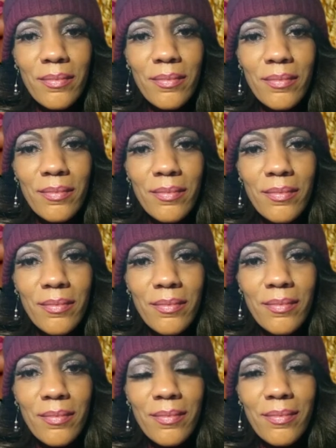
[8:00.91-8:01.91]

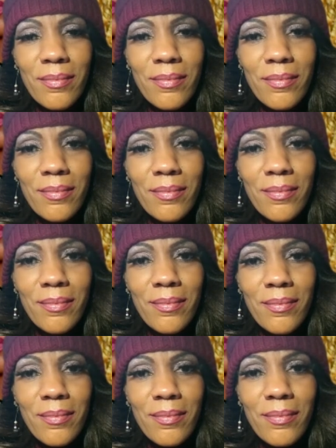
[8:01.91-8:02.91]

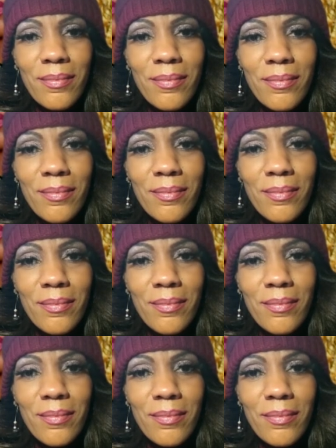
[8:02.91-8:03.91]

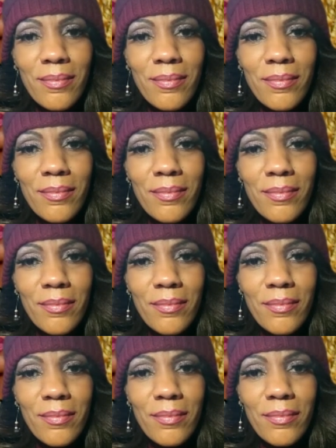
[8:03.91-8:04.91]

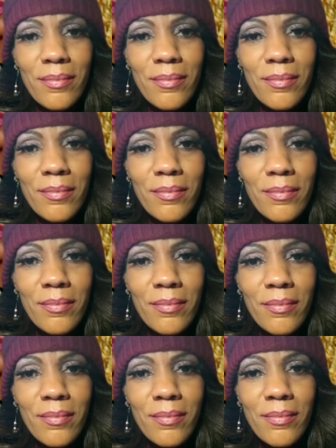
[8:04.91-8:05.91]

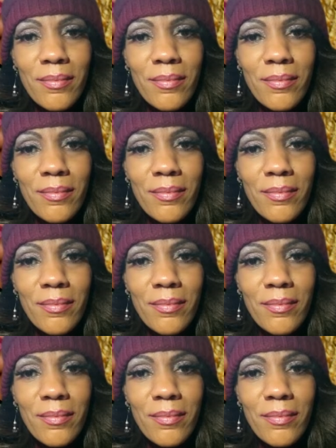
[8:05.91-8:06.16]
(not speaking)